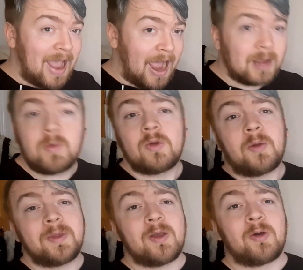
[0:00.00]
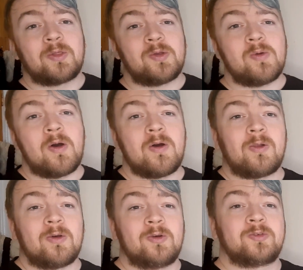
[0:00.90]
I will not be going through
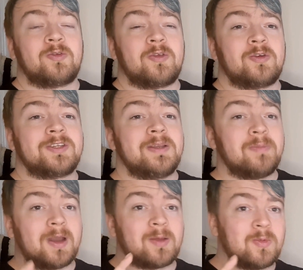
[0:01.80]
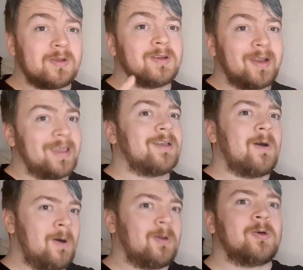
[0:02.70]
all 113, but I will link
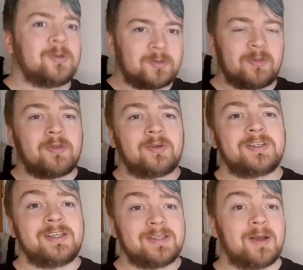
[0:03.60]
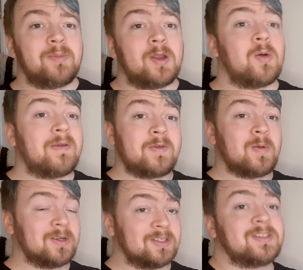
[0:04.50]
all 113 down below if you
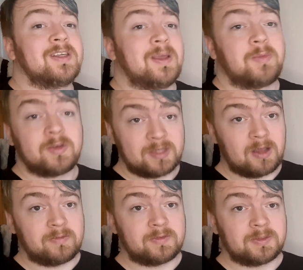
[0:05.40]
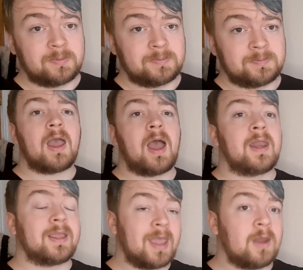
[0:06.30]
want to see them yourselves. And
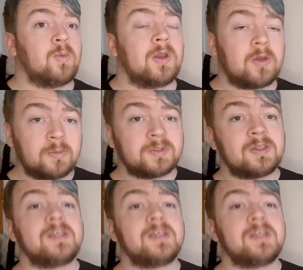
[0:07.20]
again, when it comes to